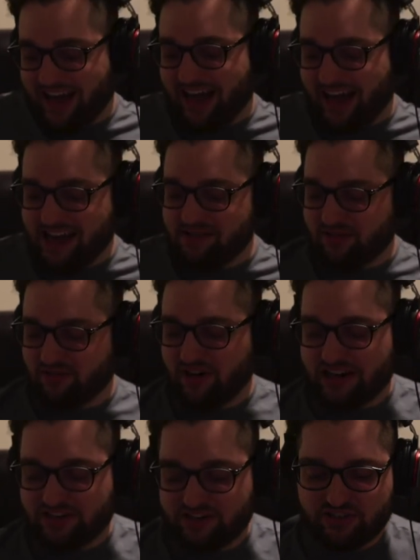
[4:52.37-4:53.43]
I have a
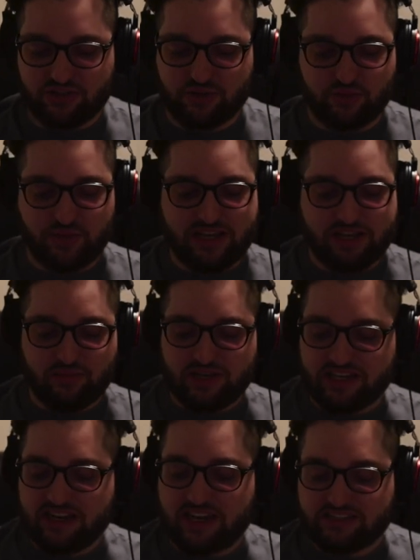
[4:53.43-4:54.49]
friend who we
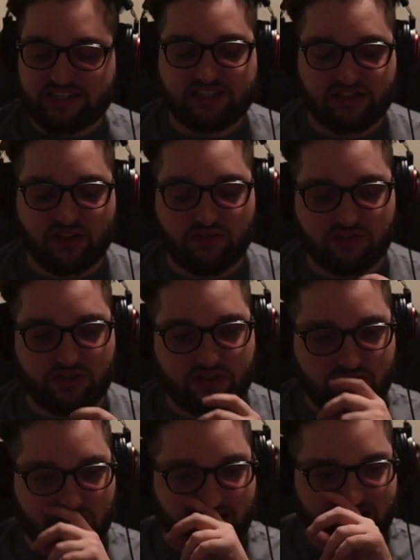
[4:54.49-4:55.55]
connected
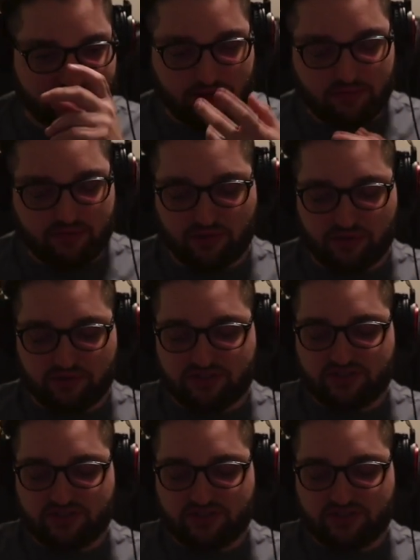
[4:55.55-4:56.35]
over Game of Thrones.